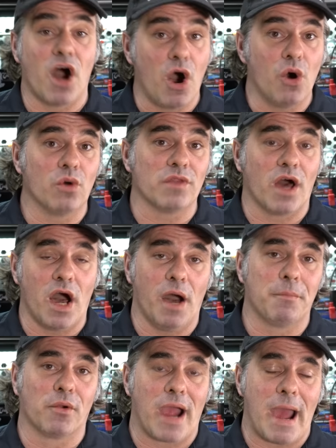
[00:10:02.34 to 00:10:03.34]
Own the
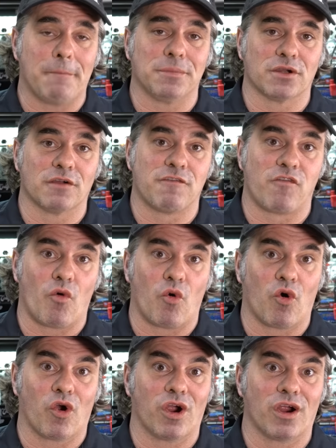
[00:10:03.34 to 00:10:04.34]
hub grappler
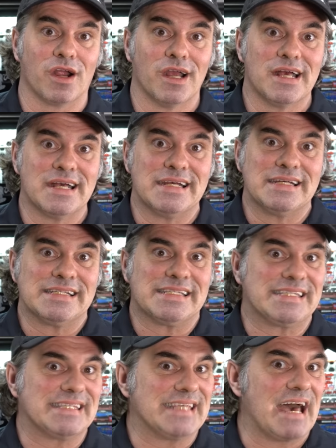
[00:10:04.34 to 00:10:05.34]
for
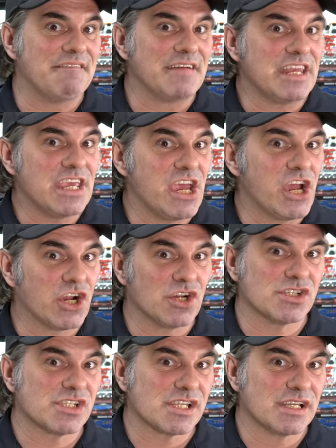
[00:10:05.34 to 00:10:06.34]
7
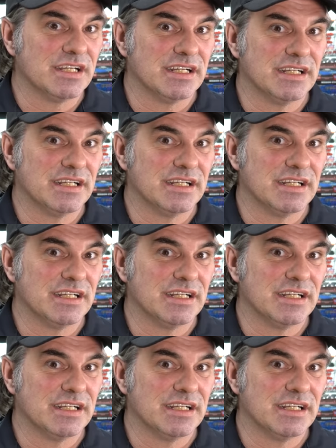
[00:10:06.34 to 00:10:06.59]
years.